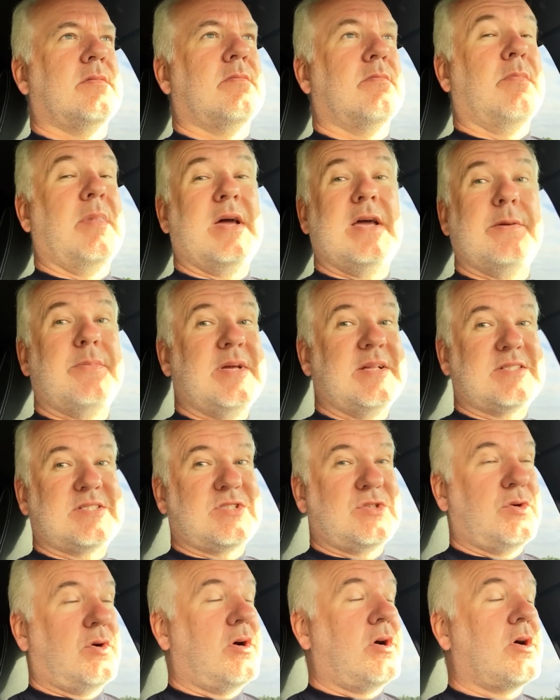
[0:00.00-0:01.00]
Maybe it's
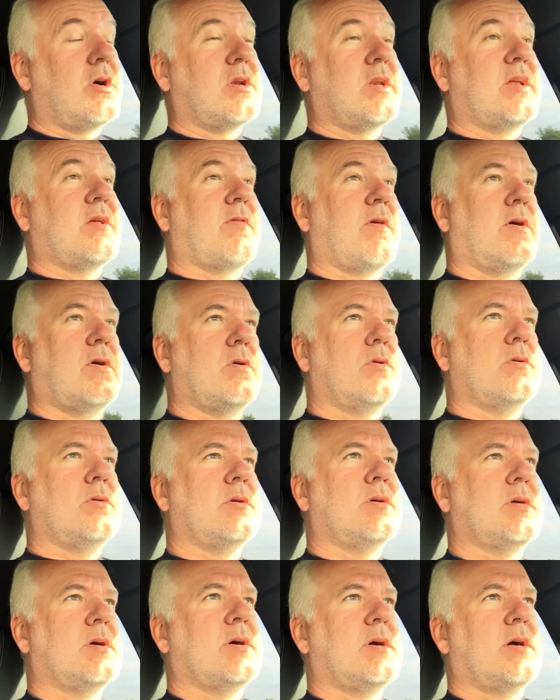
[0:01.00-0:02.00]
too early though.
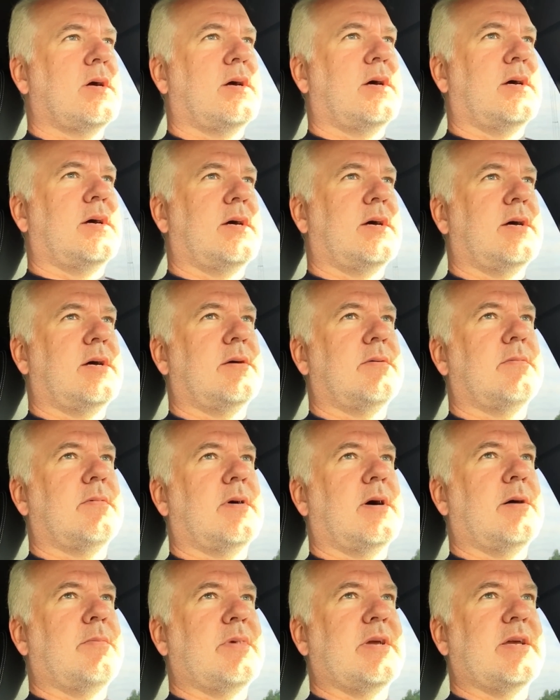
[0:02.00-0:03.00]

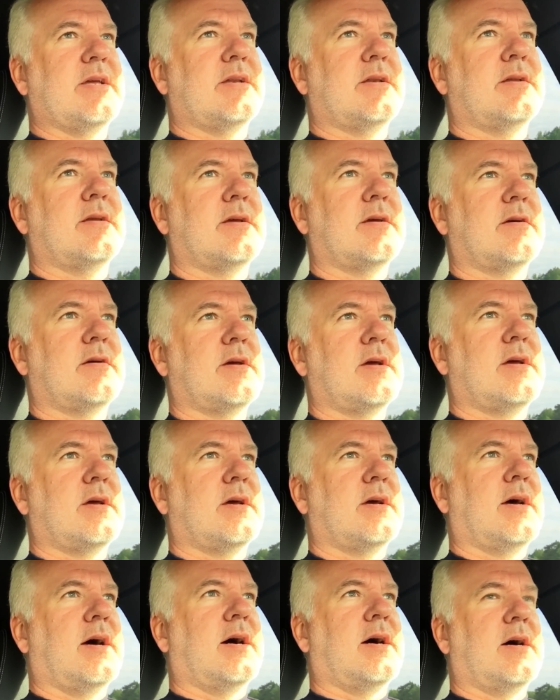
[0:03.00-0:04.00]
Um, I mean,
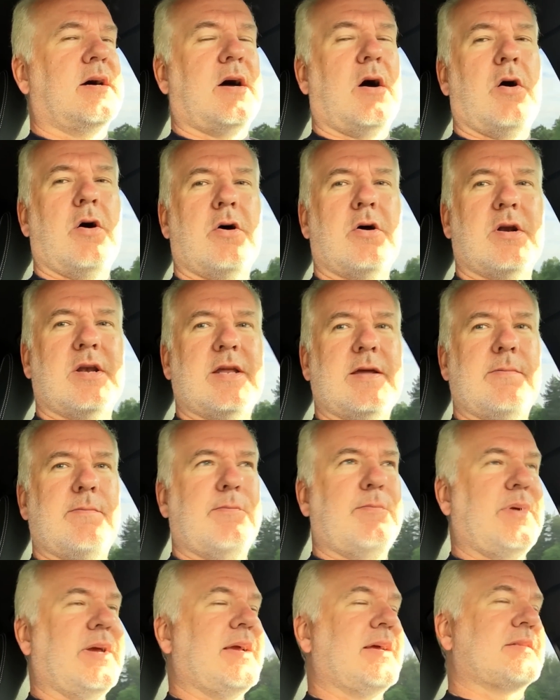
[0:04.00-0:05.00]
uh, early
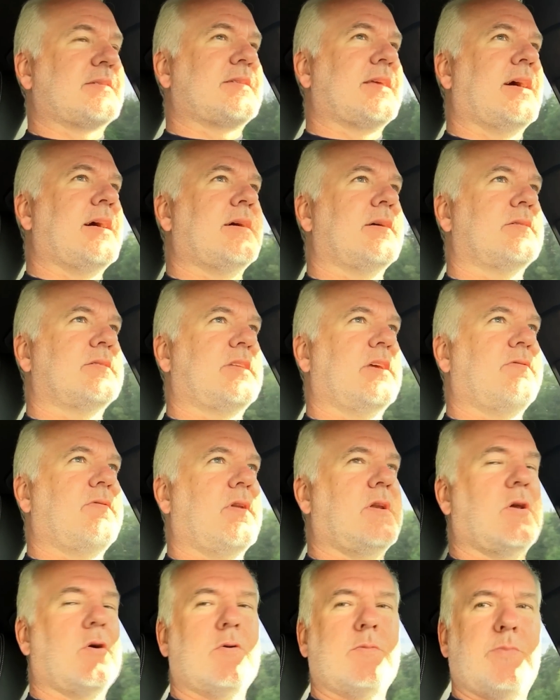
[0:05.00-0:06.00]
beta,
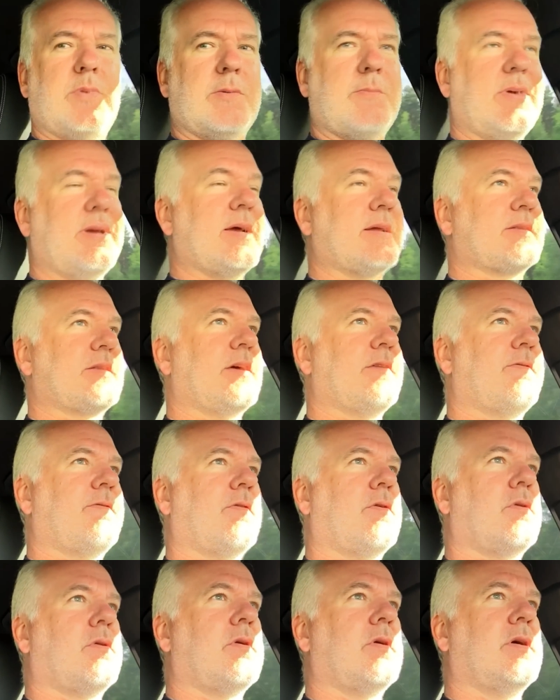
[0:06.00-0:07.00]
developer beta
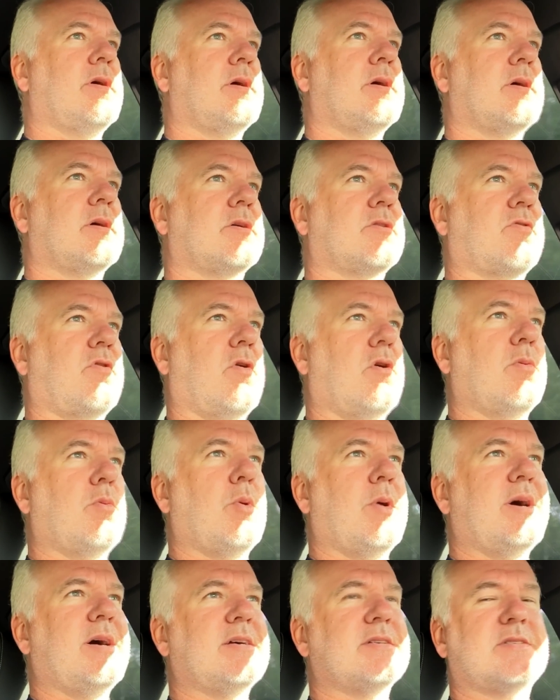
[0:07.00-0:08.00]
for
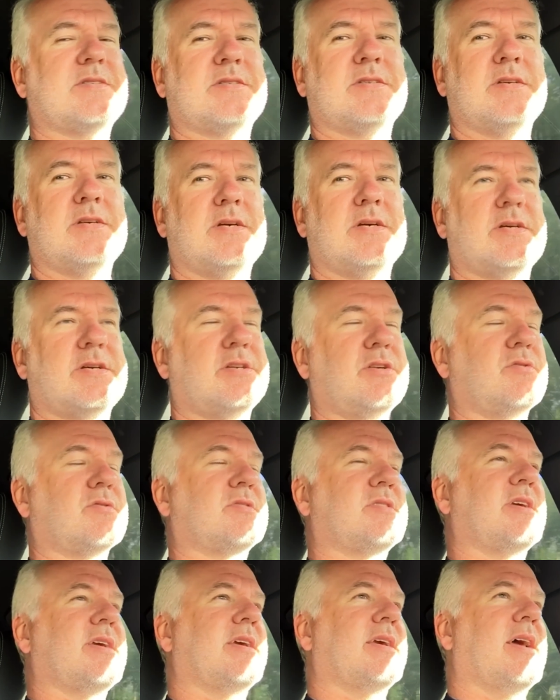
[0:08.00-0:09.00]
Chrome OS
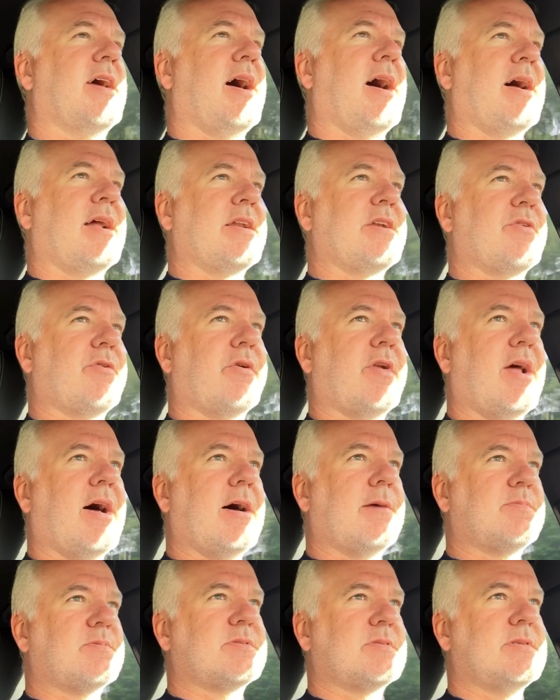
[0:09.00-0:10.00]
using Android
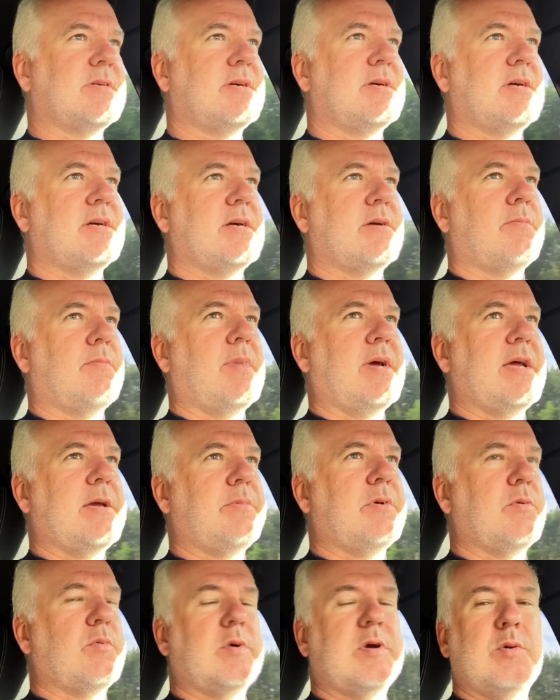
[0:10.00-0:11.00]
apps.
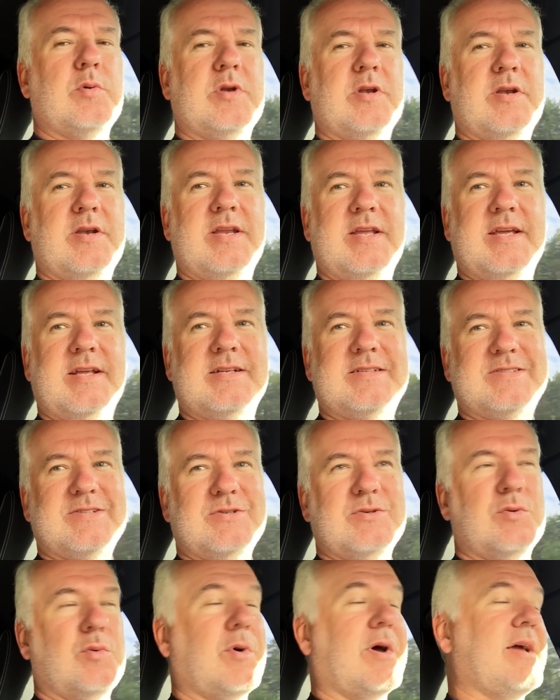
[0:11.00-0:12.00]
Maybe we need
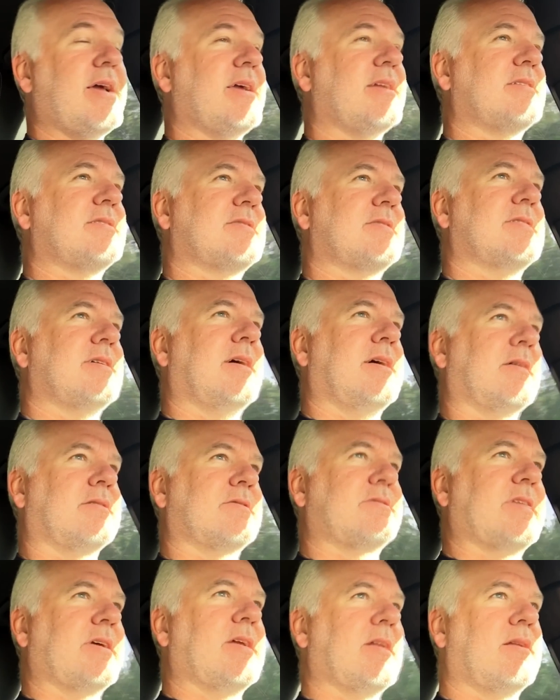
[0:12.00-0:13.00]
to wait
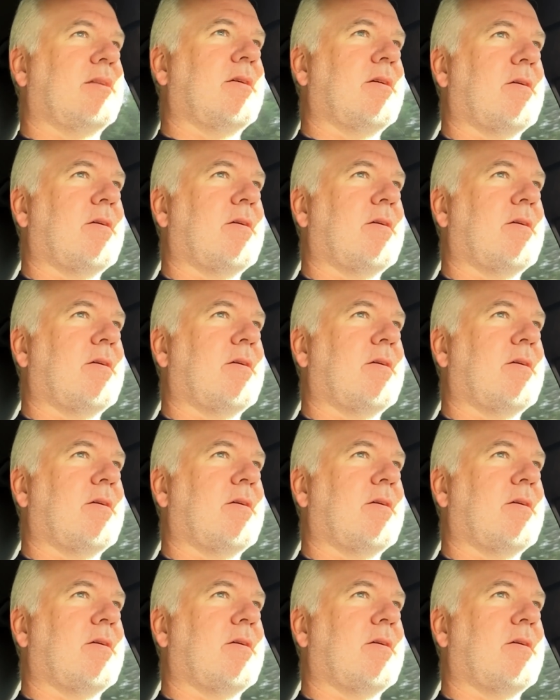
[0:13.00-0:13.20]
until